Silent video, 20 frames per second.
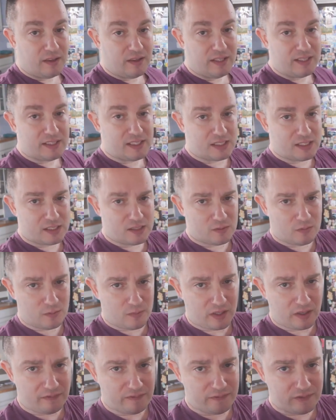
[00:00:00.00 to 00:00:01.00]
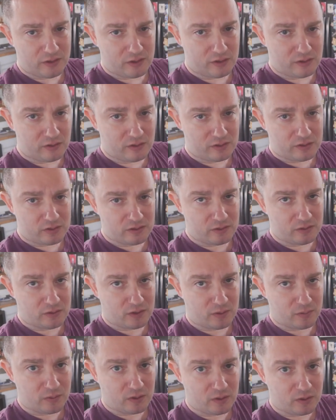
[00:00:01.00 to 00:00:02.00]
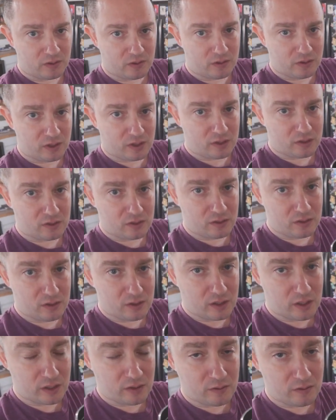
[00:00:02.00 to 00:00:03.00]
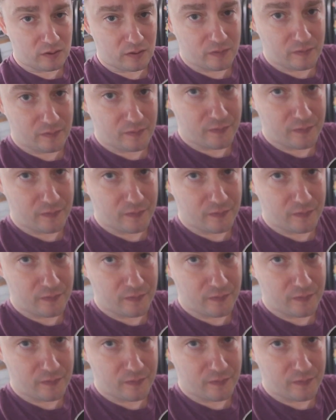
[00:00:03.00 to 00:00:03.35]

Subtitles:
This is my fill, so I'm gonna angle you down.